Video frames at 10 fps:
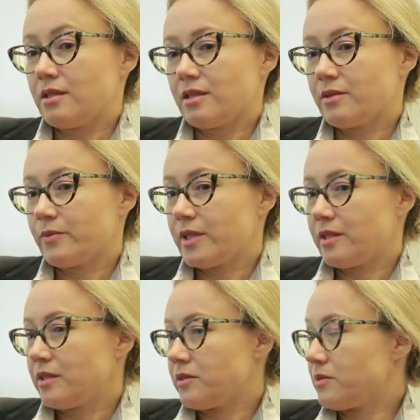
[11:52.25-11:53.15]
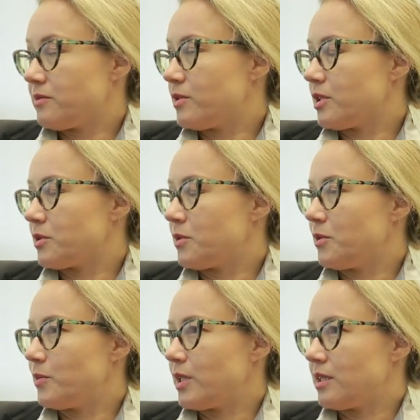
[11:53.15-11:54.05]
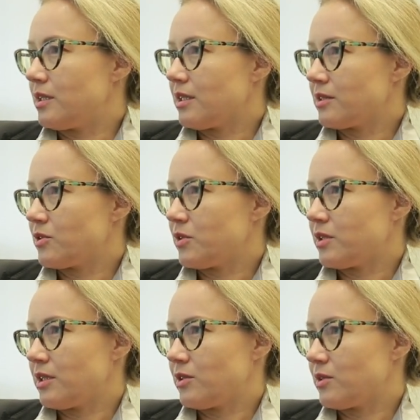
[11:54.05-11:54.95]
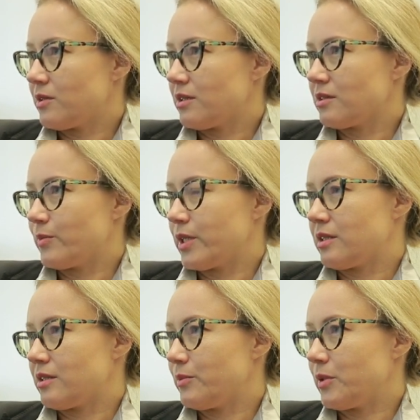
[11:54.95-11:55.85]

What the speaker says: and, well, let's just hope that the next generation does better,